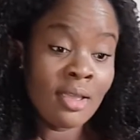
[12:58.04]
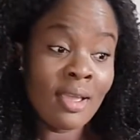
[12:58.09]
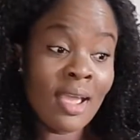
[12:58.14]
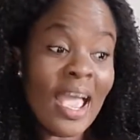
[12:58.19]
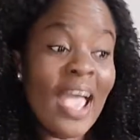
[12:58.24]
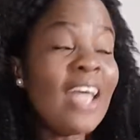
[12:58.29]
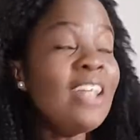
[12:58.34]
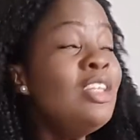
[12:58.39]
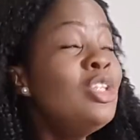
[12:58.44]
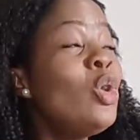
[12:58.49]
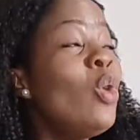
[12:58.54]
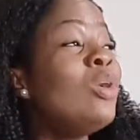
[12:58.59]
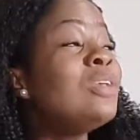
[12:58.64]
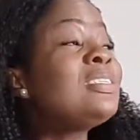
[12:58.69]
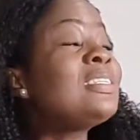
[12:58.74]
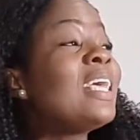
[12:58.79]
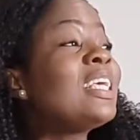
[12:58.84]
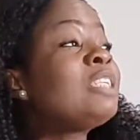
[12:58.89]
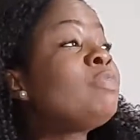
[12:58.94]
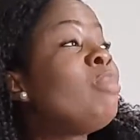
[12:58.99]
And they'll
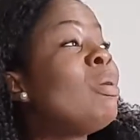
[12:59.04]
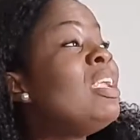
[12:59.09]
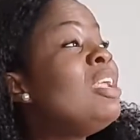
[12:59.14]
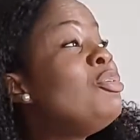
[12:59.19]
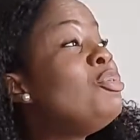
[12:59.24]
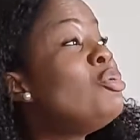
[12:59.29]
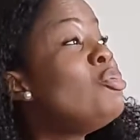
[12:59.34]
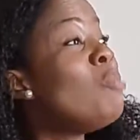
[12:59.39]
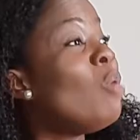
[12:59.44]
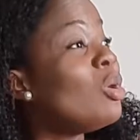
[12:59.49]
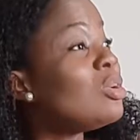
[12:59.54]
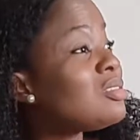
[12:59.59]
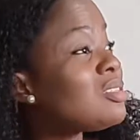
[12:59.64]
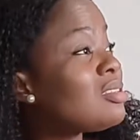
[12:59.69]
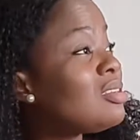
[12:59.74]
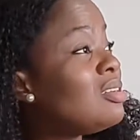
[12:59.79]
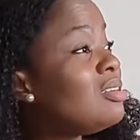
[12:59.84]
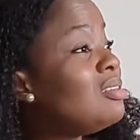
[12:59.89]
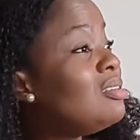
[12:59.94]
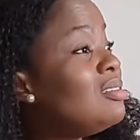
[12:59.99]
start spreading
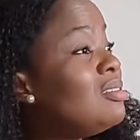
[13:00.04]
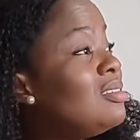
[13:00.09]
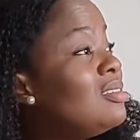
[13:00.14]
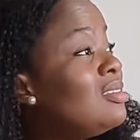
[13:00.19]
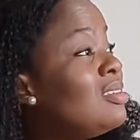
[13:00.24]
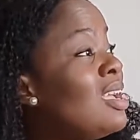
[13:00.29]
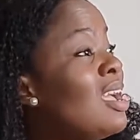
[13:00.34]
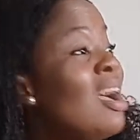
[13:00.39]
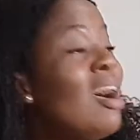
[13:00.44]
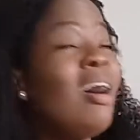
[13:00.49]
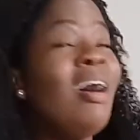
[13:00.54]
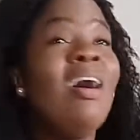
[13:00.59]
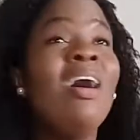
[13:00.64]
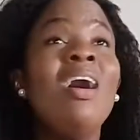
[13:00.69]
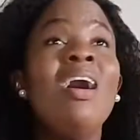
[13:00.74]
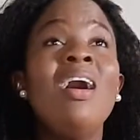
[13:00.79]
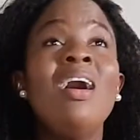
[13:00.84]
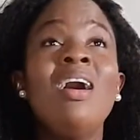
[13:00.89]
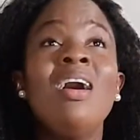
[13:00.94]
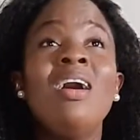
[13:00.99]
rumors.
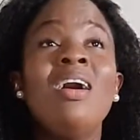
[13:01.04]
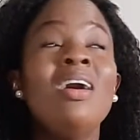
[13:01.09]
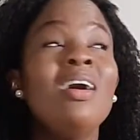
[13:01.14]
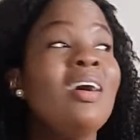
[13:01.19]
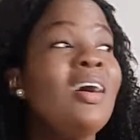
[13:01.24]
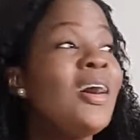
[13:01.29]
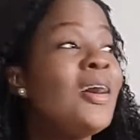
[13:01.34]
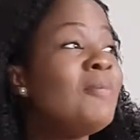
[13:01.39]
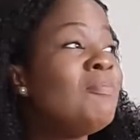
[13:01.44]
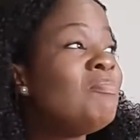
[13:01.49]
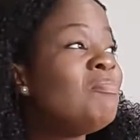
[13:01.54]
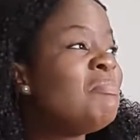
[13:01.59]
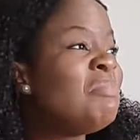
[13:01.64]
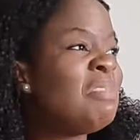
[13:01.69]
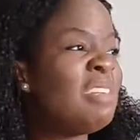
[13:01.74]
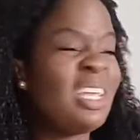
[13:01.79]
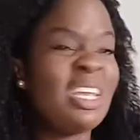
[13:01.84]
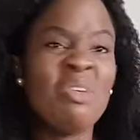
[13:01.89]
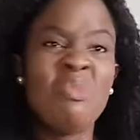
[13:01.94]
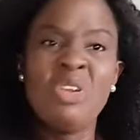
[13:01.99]
Oh,
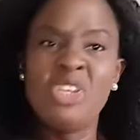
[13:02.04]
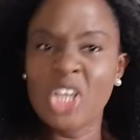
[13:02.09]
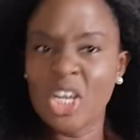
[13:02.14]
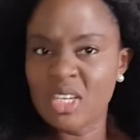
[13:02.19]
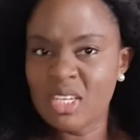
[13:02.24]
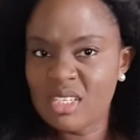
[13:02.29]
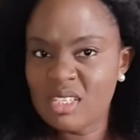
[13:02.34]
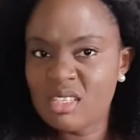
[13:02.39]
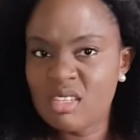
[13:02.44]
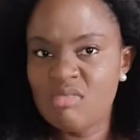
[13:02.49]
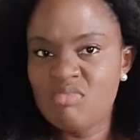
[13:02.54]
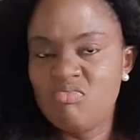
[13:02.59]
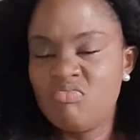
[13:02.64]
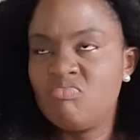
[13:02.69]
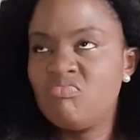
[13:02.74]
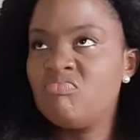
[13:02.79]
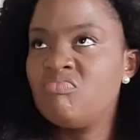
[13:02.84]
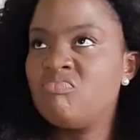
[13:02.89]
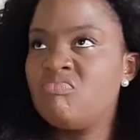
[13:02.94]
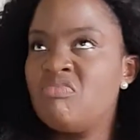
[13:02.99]
ritualist.
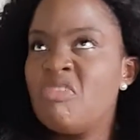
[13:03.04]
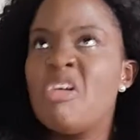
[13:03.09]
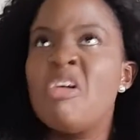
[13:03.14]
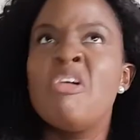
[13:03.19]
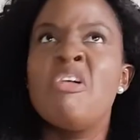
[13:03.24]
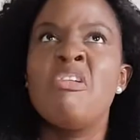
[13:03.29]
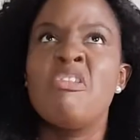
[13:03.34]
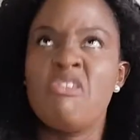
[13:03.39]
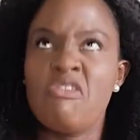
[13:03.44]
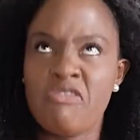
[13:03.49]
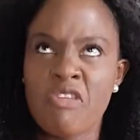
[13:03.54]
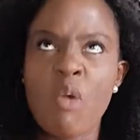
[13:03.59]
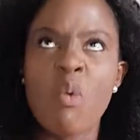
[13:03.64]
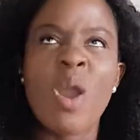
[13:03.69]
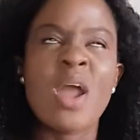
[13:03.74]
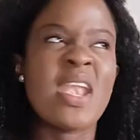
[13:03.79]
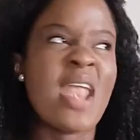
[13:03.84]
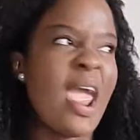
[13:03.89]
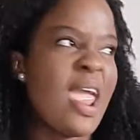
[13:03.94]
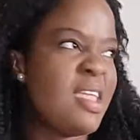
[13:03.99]

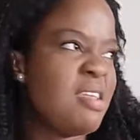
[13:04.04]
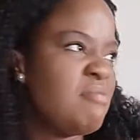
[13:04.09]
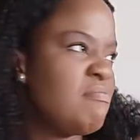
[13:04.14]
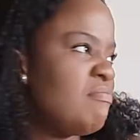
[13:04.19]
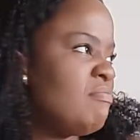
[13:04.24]
419.